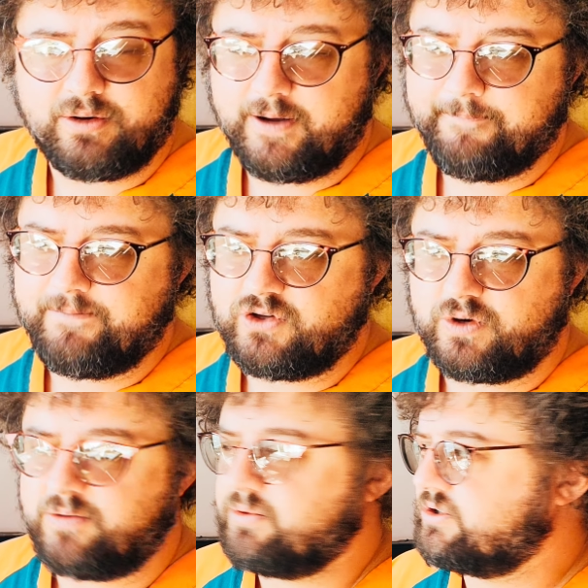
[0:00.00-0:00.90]
Okay,
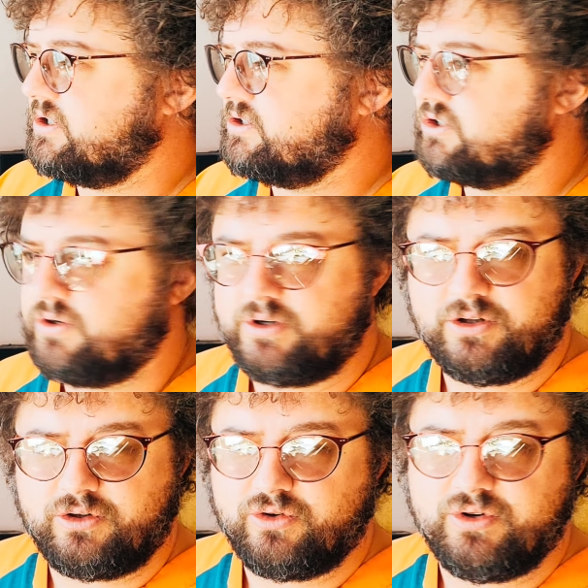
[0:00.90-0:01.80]
20% is going
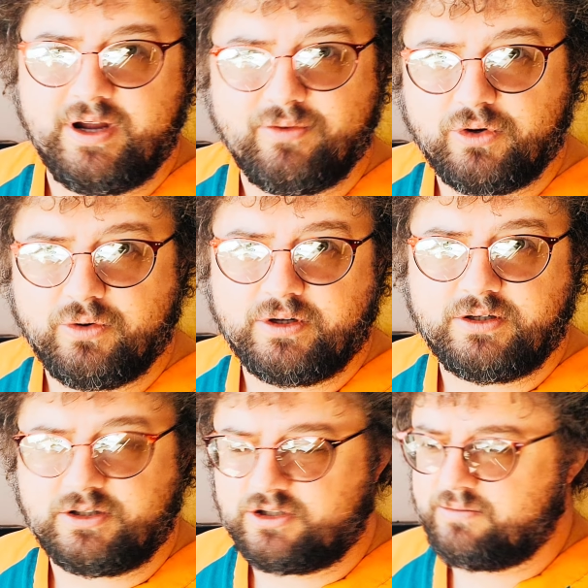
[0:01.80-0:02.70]
in there. You're never going
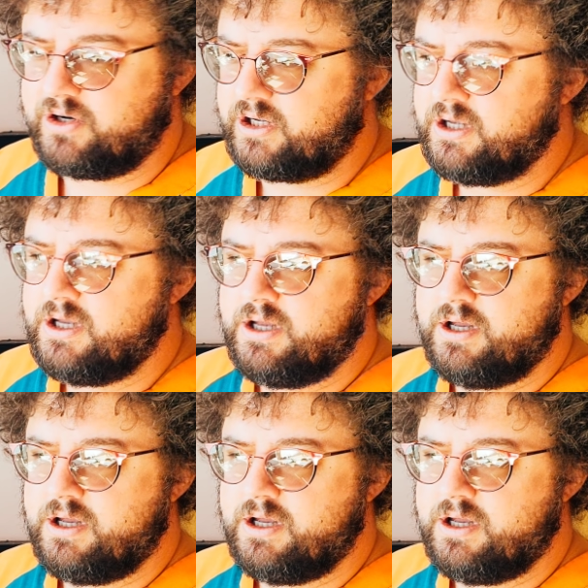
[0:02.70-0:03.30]
to touch that money.